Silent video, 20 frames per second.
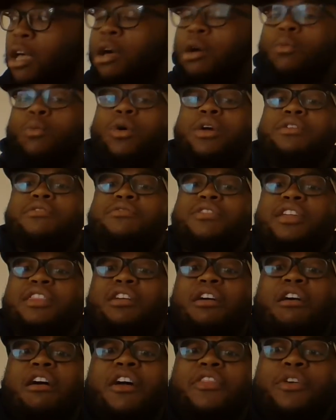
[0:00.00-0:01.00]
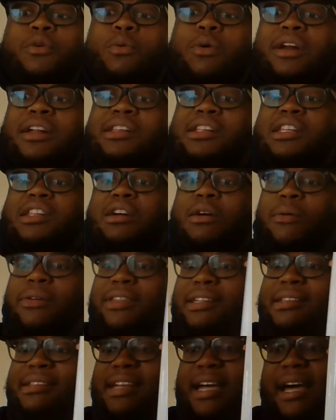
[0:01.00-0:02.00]
What do you think the author wants us to know in
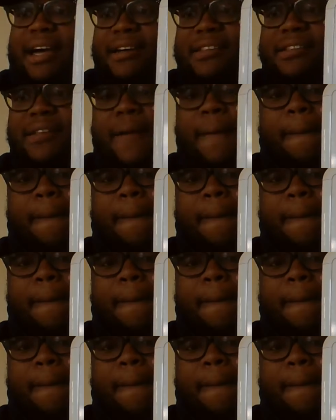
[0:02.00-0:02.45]
this text?